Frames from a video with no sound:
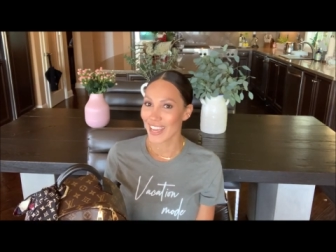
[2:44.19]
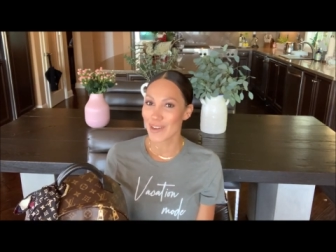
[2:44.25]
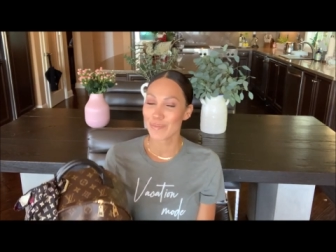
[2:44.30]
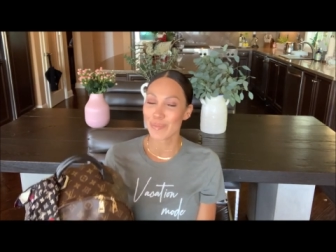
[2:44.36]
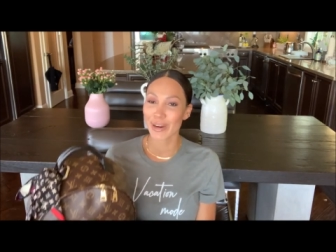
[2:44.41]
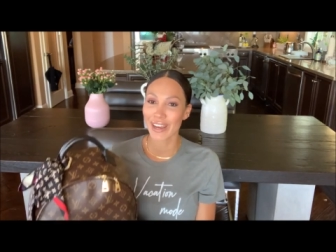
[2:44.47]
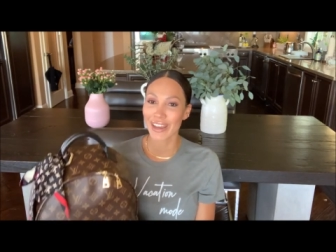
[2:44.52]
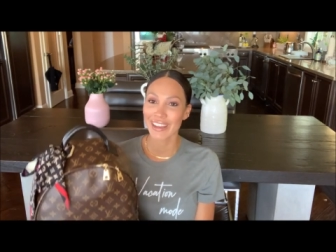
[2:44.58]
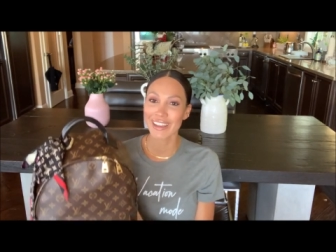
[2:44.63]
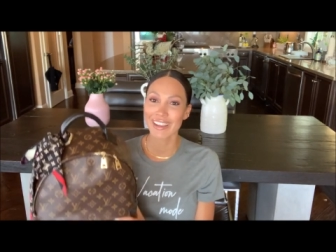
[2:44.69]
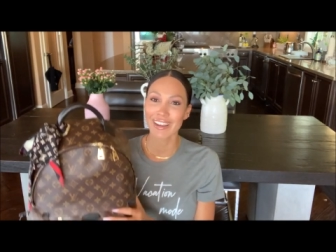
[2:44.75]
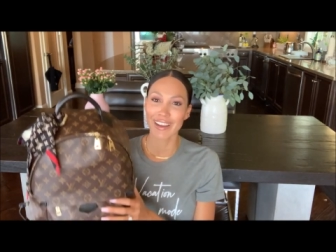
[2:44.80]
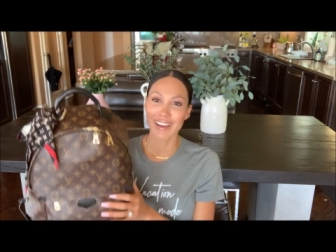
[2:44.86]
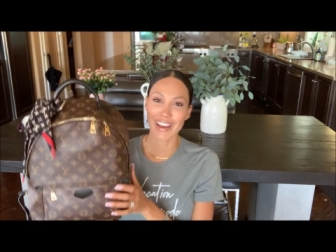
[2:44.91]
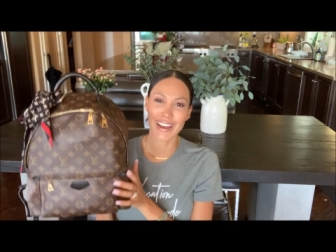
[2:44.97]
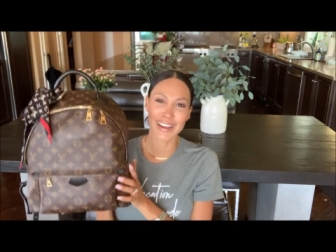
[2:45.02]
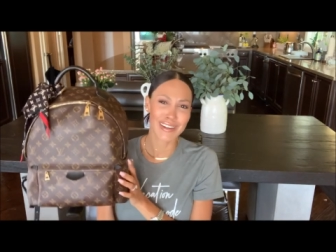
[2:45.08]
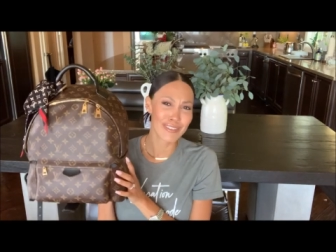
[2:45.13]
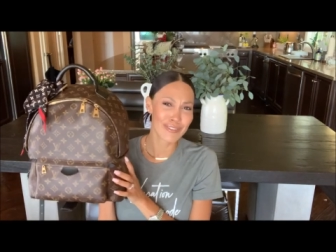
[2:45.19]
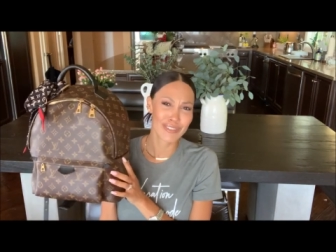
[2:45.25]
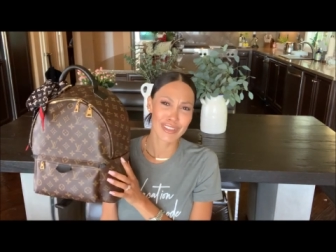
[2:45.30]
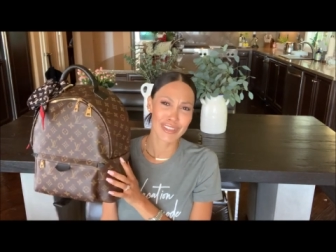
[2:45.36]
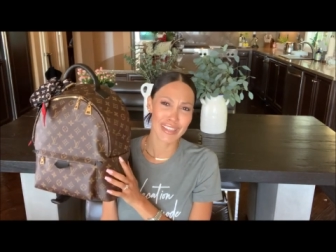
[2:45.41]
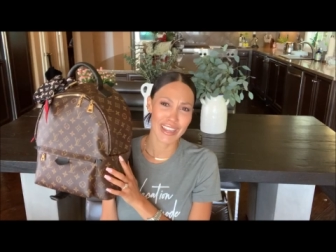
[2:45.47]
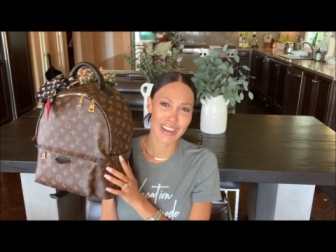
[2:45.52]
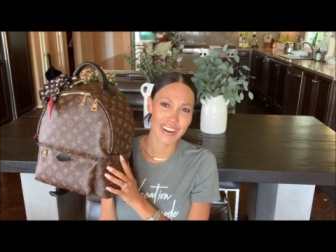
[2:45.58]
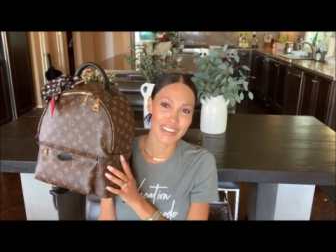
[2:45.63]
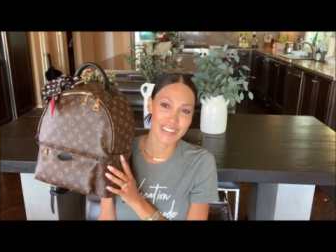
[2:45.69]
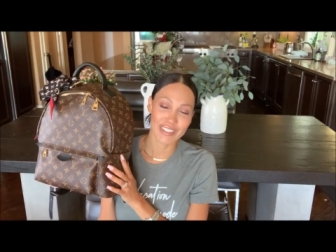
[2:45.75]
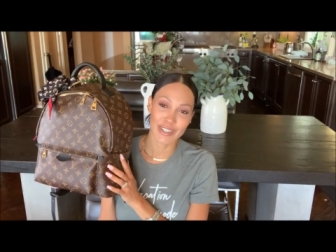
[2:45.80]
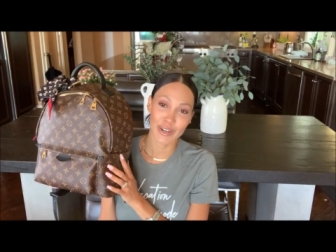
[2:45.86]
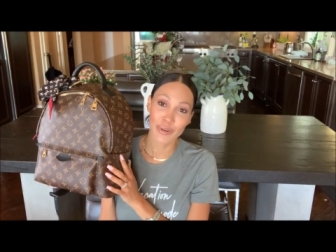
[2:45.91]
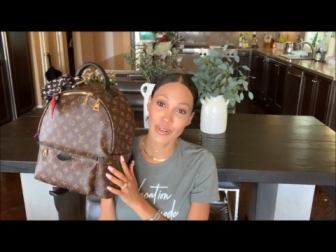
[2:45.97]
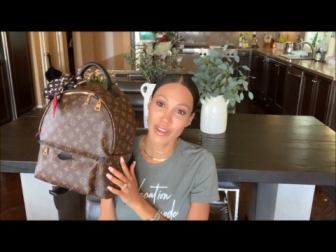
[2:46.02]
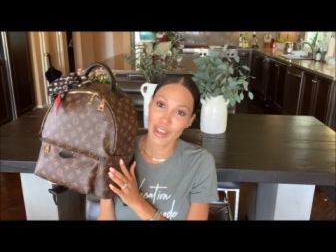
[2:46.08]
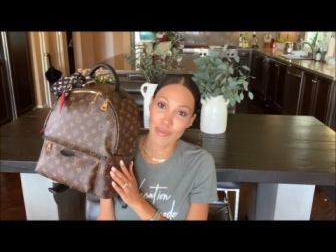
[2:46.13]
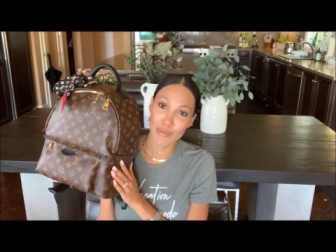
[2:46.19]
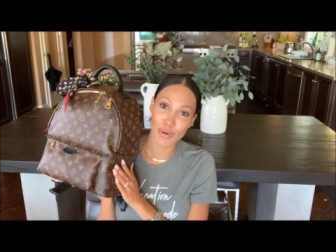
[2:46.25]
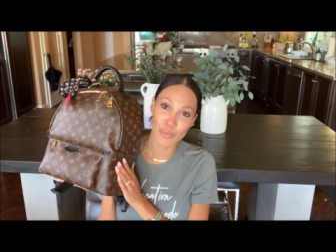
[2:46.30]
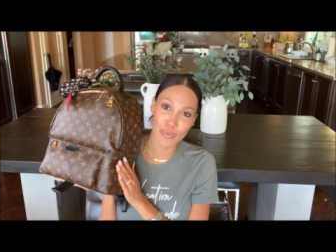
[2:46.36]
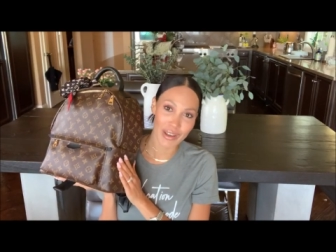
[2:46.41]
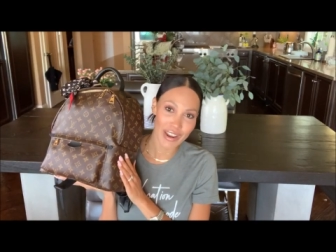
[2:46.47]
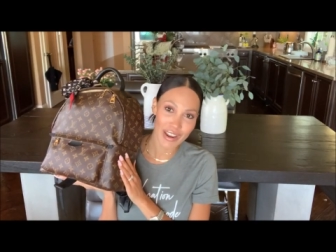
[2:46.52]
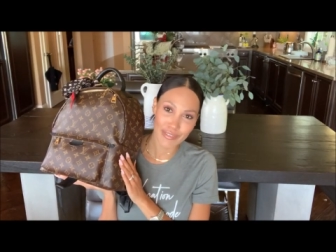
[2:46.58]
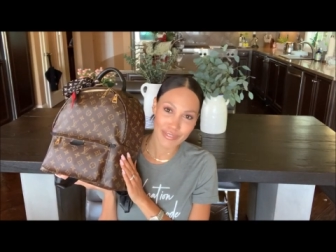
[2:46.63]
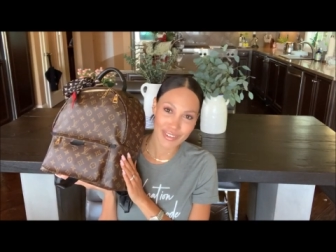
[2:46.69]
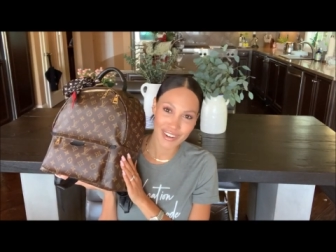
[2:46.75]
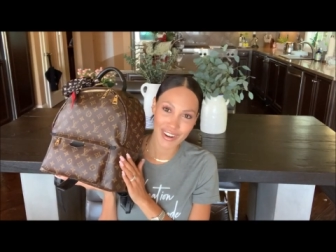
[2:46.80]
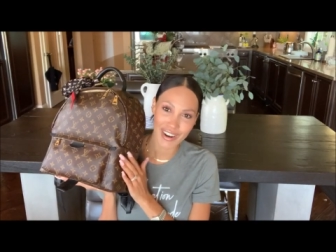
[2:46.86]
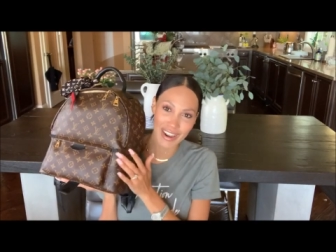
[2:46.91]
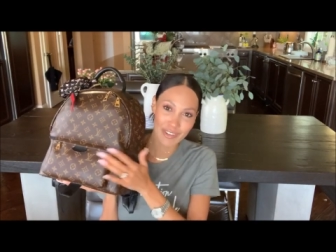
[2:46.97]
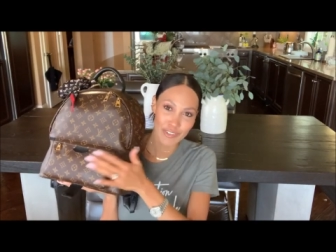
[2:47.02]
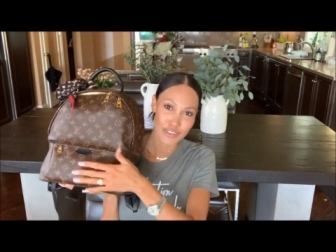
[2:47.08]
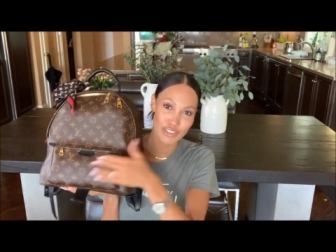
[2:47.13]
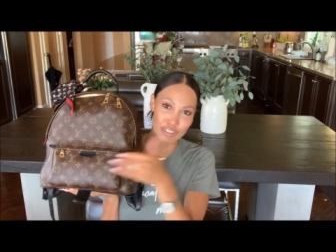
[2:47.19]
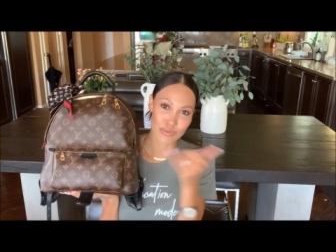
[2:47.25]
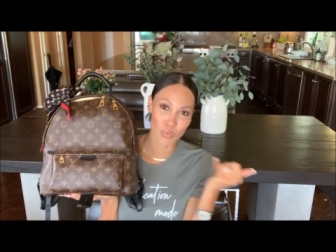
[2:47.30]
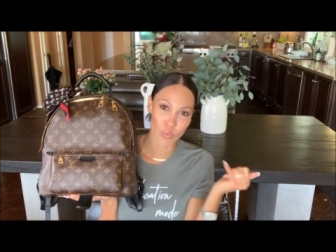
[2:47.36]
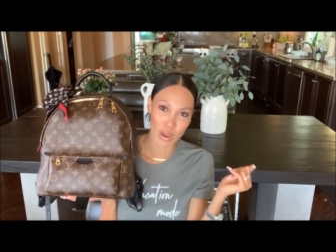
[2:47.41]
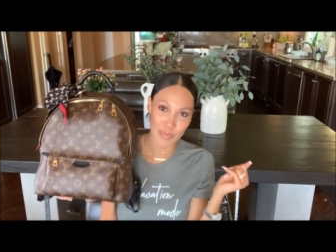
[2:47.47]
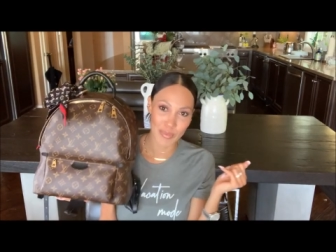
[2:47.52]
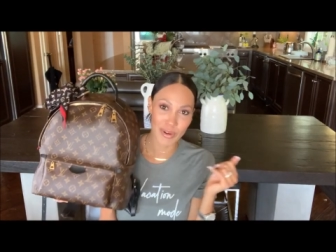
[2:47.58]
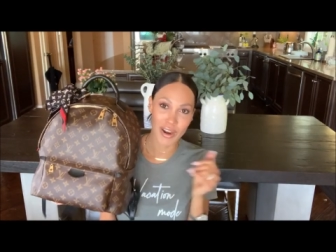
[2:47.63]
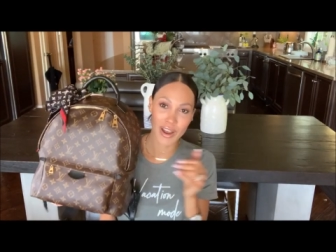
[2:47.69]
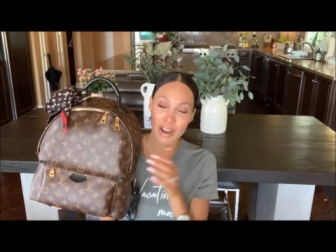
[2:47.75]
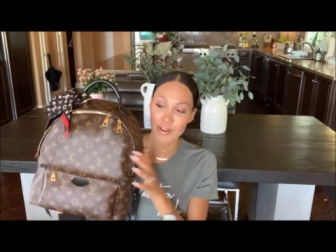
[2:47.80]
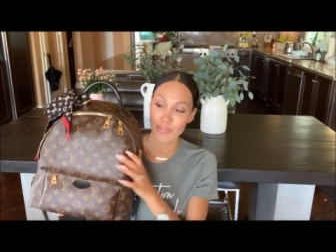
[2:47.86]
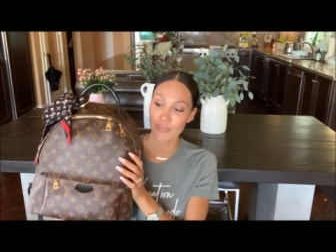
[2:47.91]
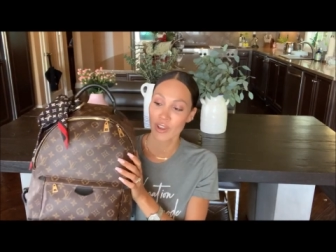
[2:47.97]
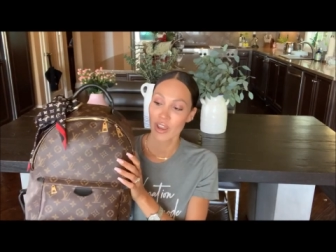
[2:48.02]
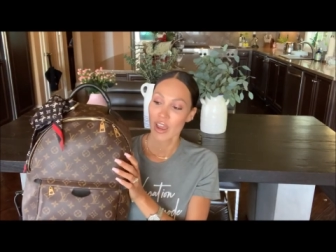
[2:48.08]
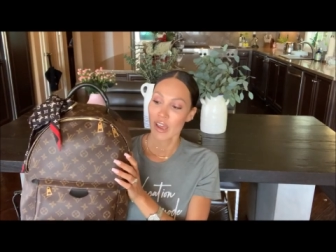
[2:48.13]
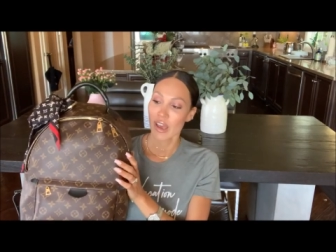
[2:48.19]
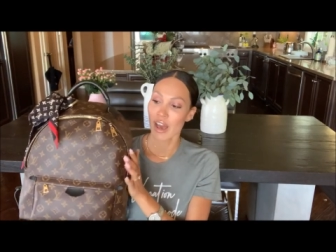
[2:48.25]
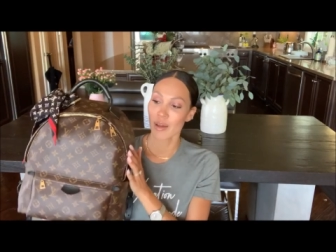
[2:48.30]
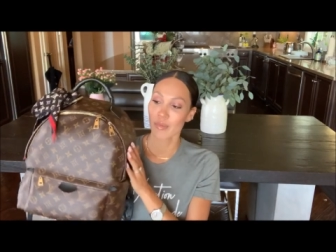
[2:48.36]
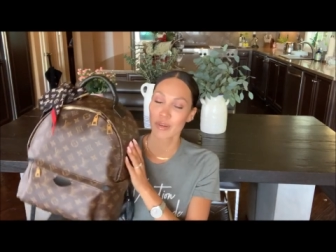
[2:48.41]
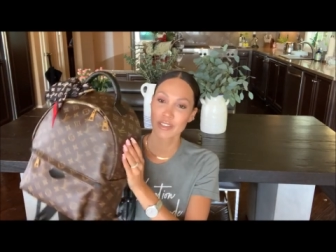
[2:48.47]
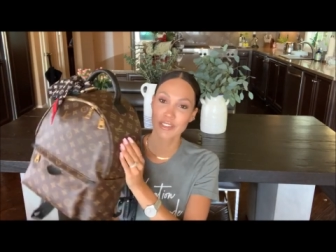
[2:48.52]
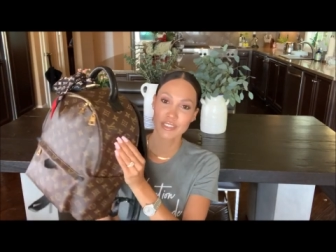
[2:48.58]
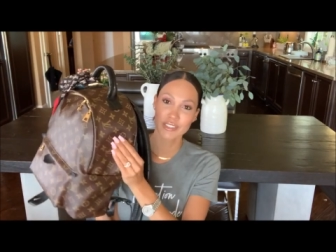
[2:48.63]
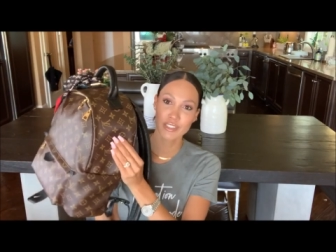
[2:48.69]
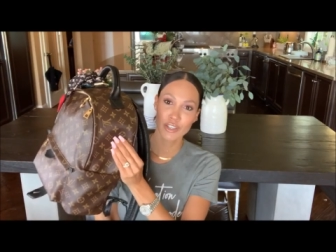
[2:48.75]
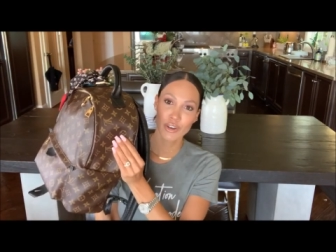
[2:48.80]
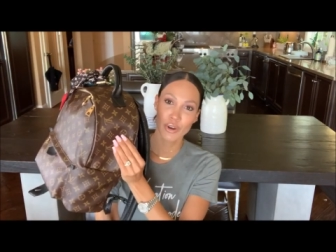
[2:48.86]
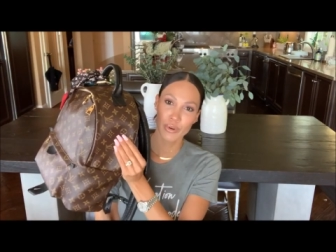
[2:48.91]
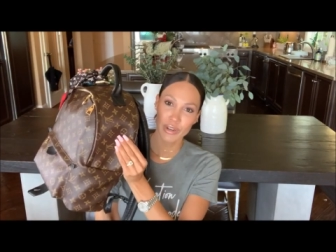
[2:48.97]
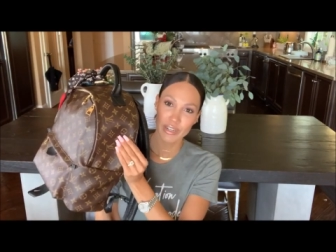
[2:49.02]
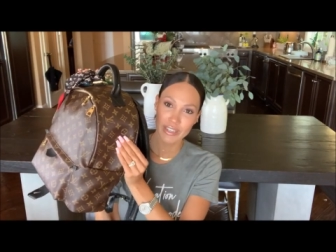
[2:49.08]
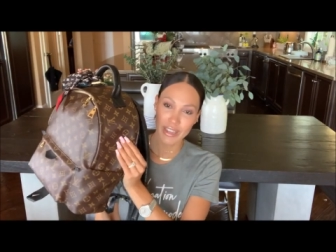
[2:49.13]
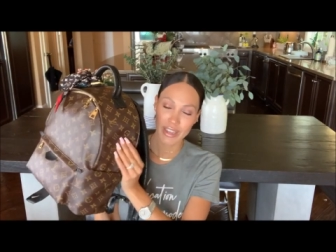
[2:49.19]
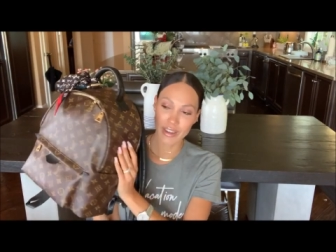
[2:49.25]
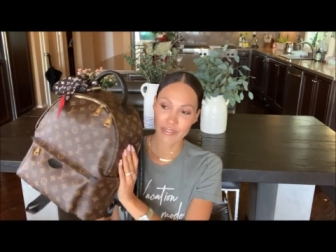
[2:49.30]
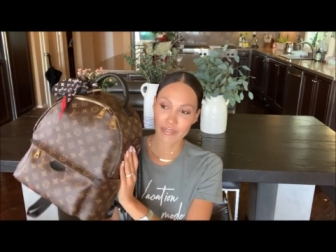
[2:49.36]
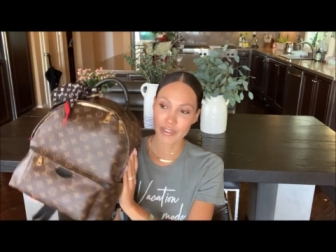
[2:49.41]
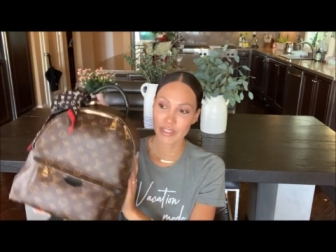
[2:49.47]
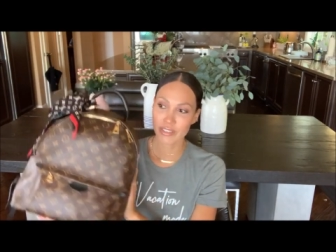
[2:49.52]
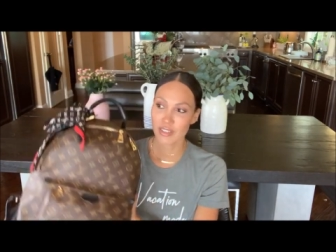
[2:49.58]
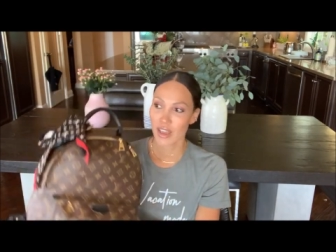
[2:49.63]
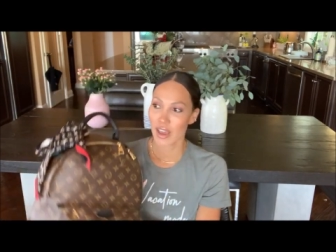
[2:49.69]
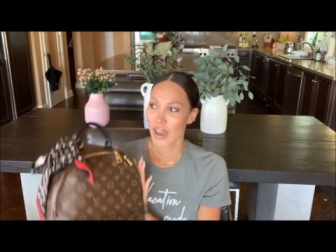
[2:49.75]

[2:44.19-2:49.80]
But I didn't really care. I said, okay, well, whatever, I'll just wipe it off because it's a coated canvas.